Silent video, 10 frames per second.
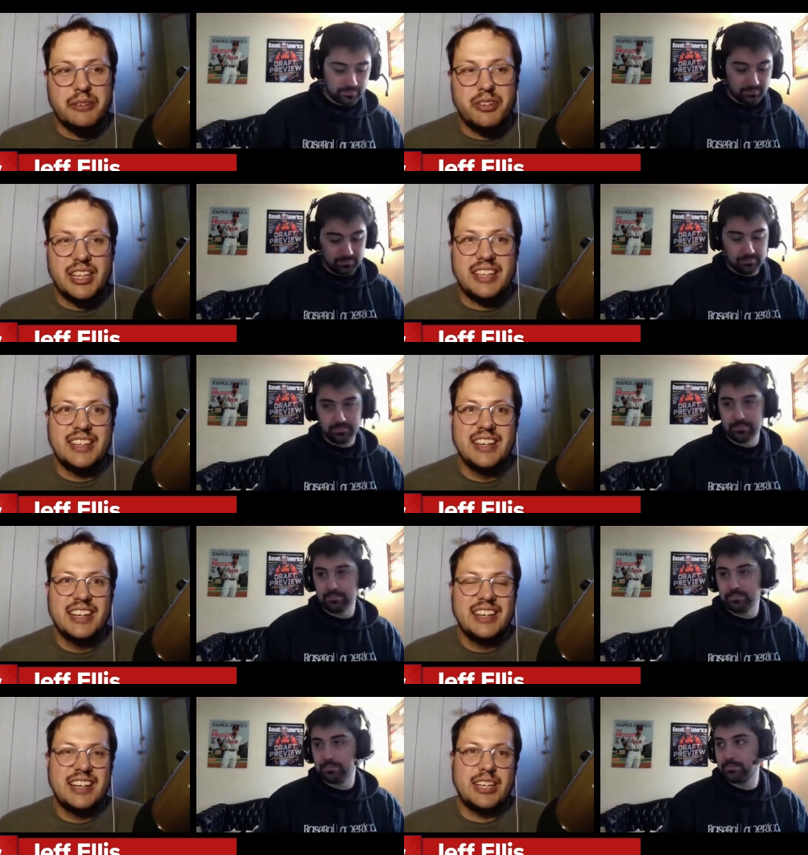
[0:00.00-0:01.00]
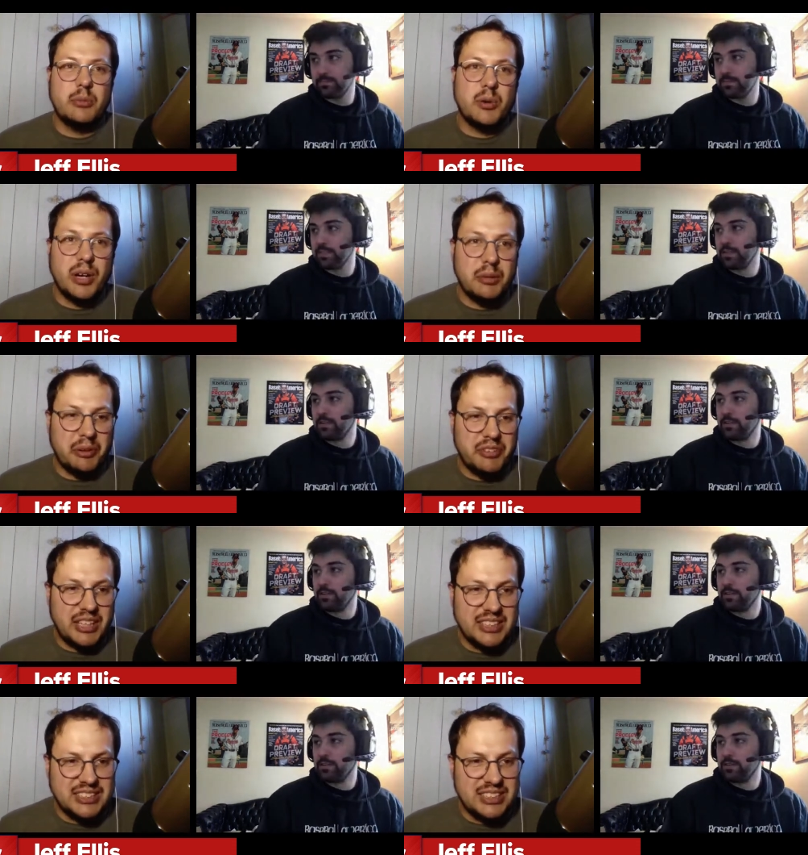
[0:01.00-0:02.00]
Speaker 1: I mean, I feel like could be wrong, but I
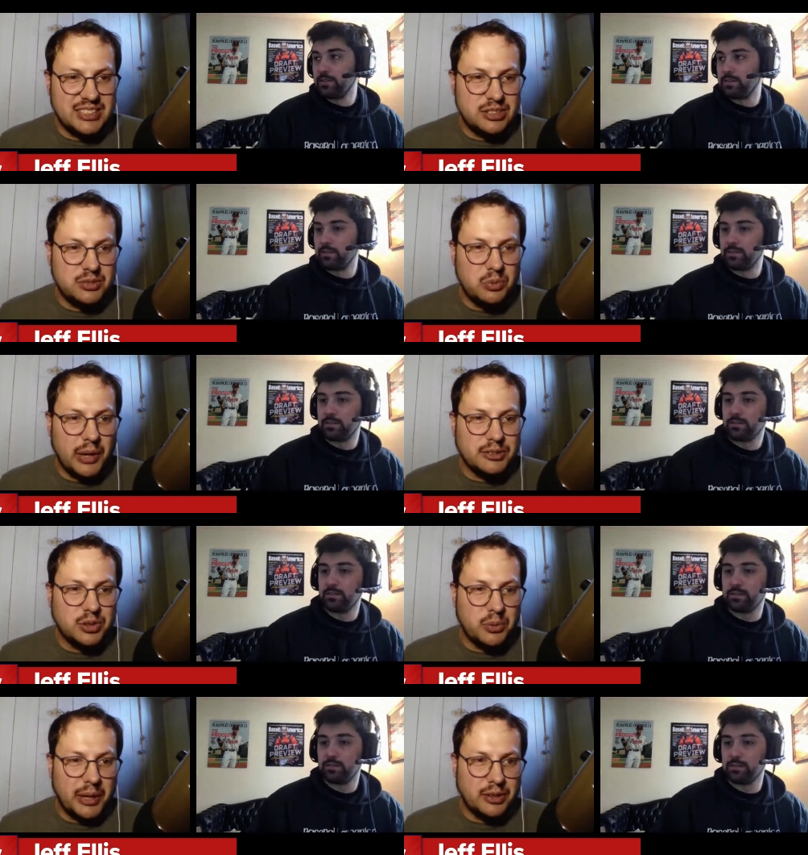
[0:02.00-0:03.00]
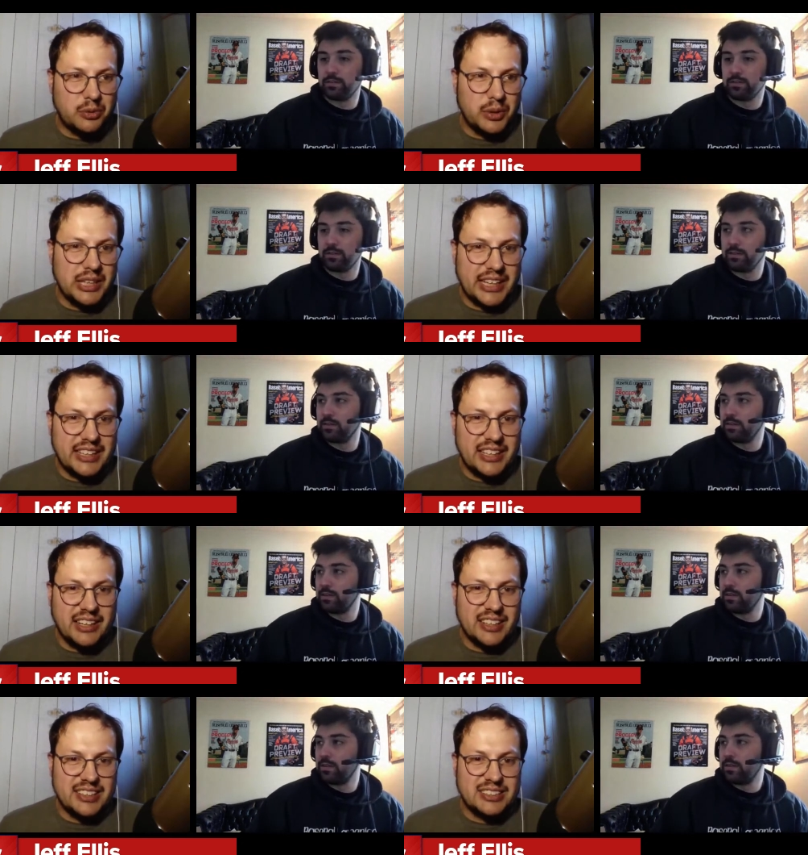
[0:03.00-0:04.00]
feel like he's a round two, round three,
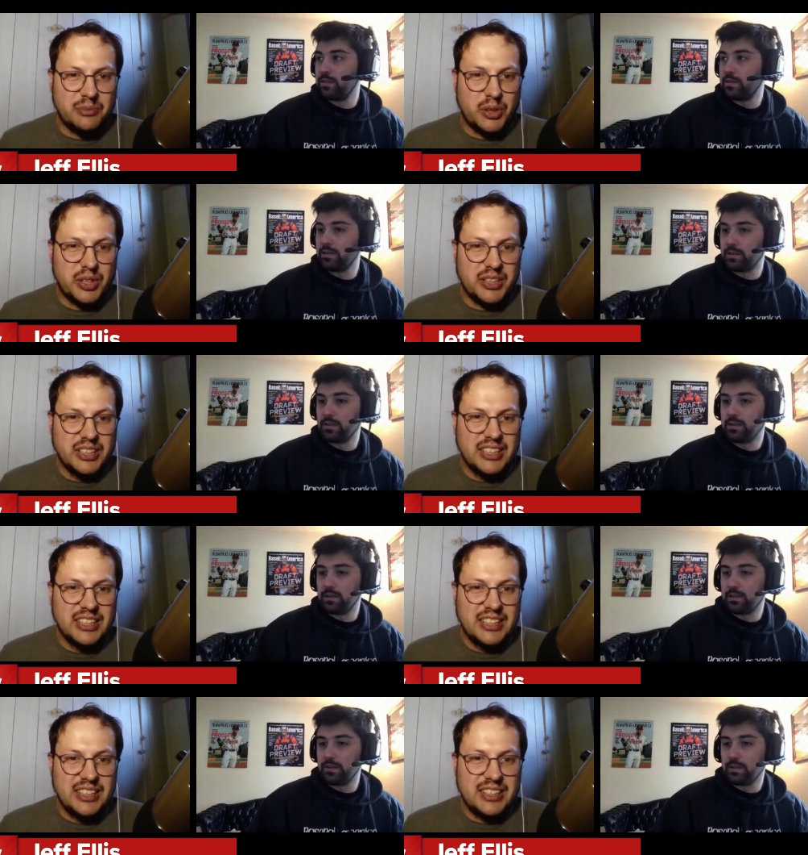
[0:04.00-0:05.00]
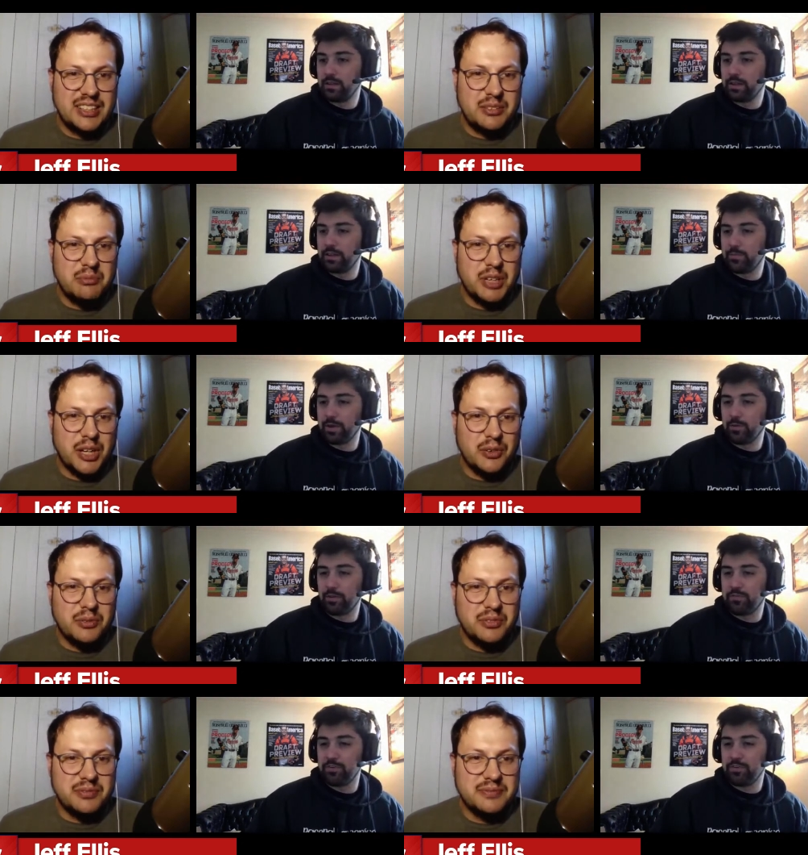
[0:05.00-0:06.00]
likely gone somewhere yeah, they picked yeah.
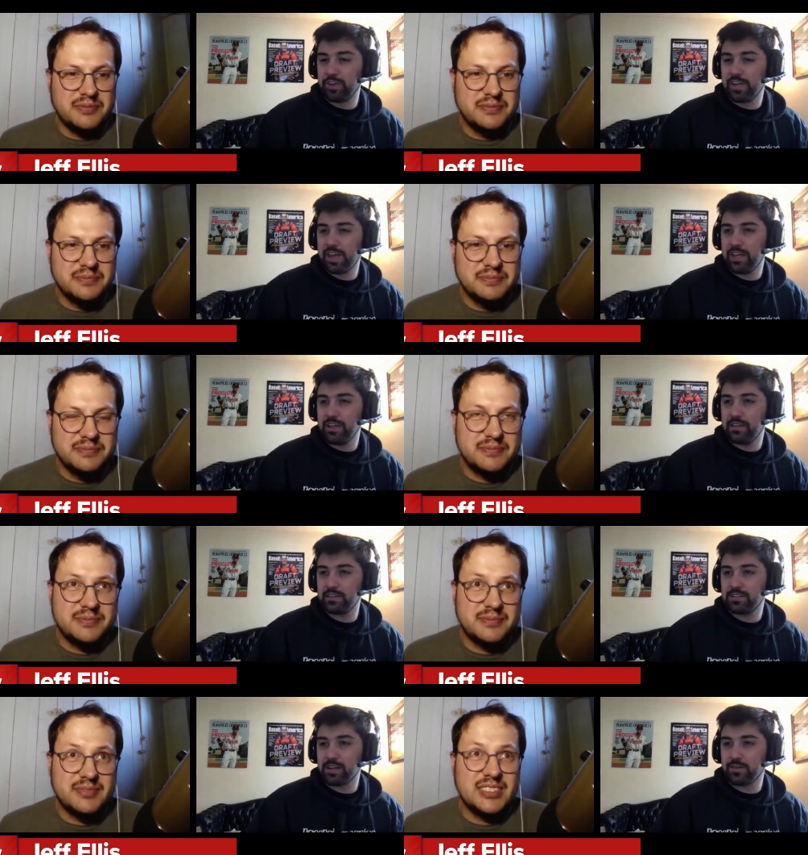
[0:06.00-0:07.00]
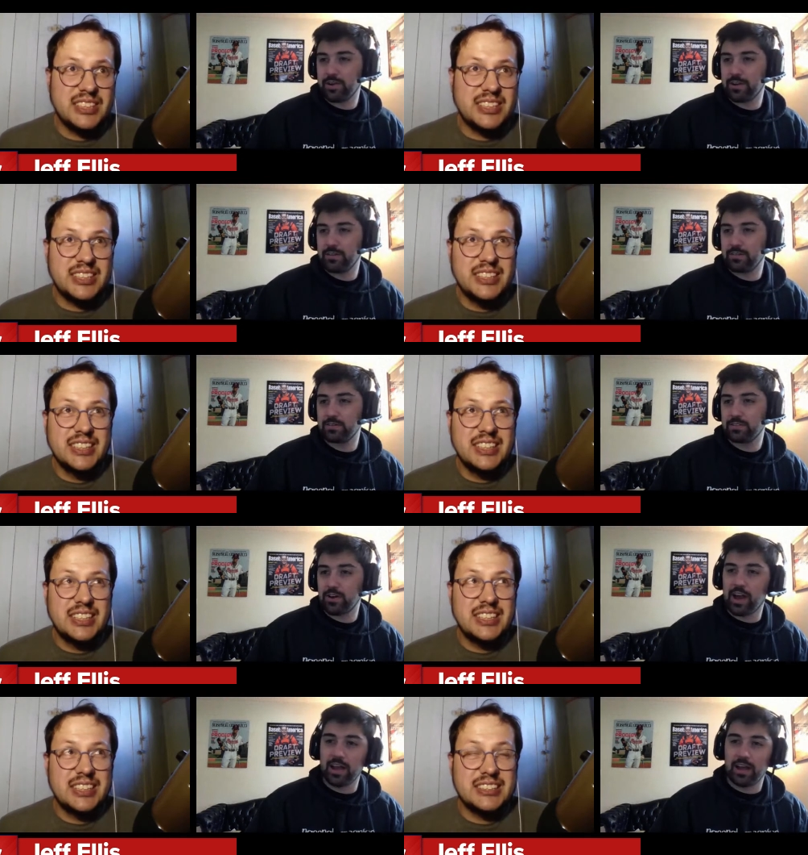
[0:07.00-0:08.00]
what
Speaker 2: 58 in the second round.
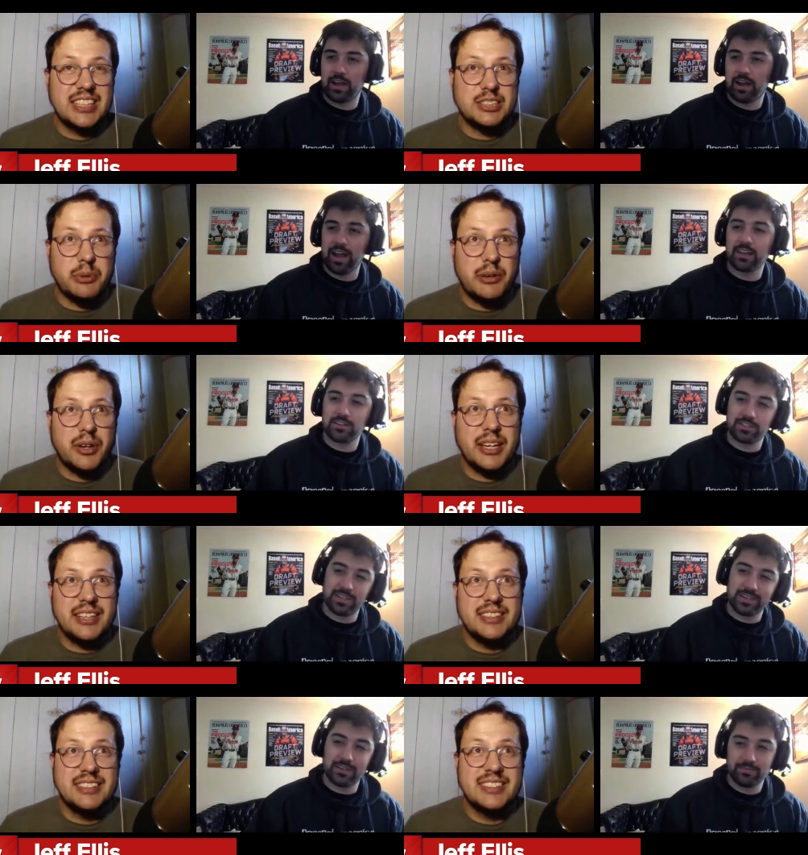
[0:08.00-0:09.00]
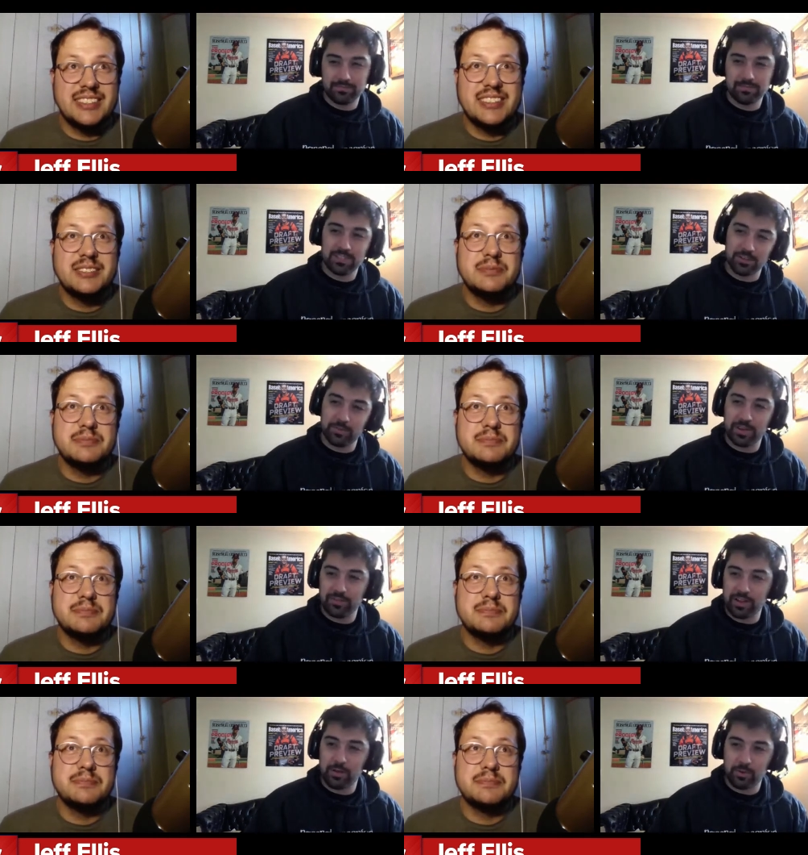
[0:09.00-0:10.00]
So I I could right. see him still being
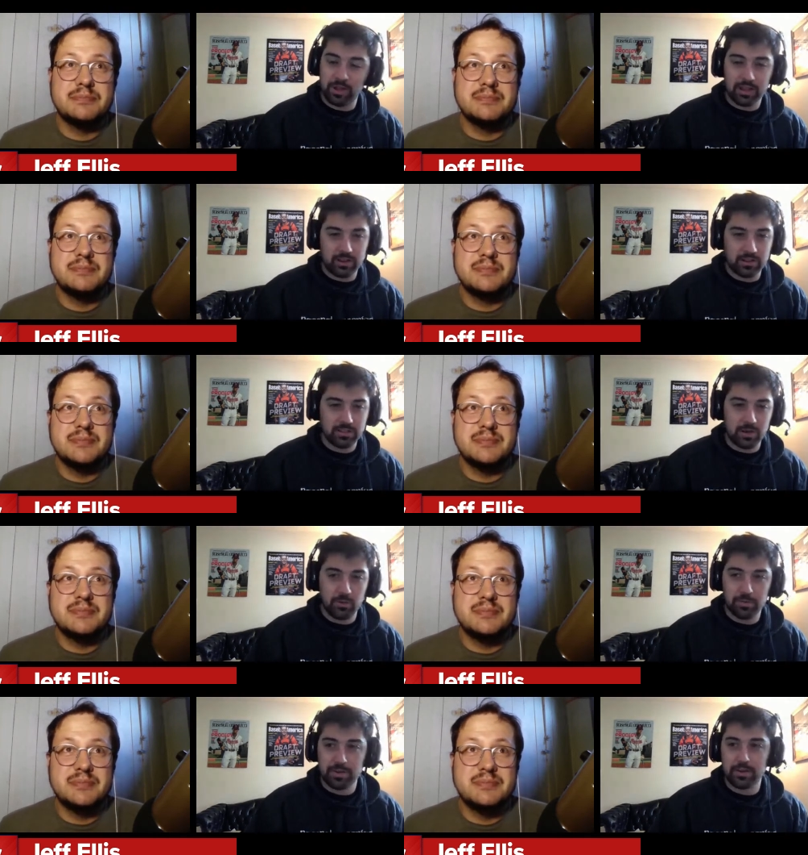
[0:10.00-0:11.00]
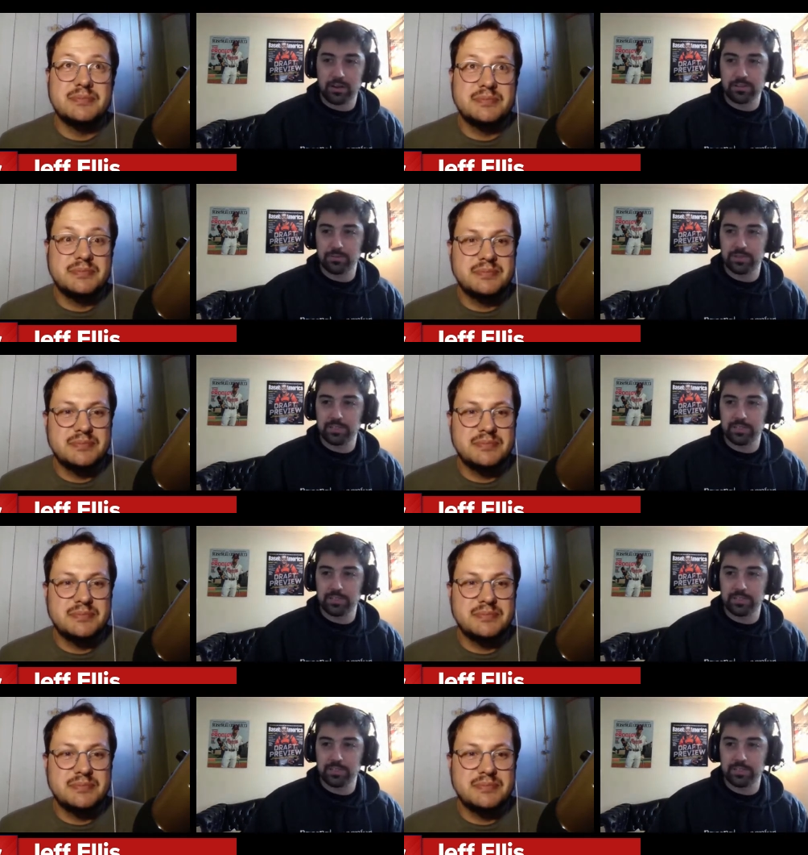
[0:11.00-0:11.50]
available. I could also I wouldn't also be